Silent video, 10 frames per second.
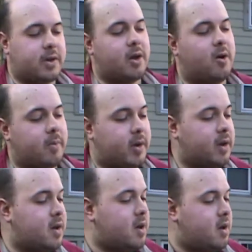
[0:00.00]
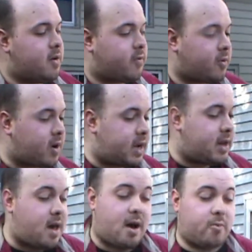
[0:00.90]
video, but for right
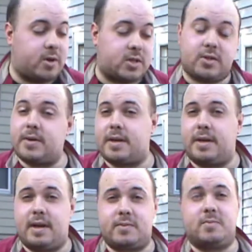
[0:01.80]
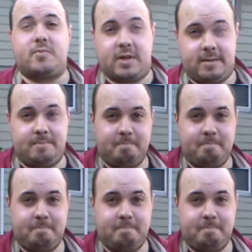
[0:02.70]
now, we're just looking to have some fun.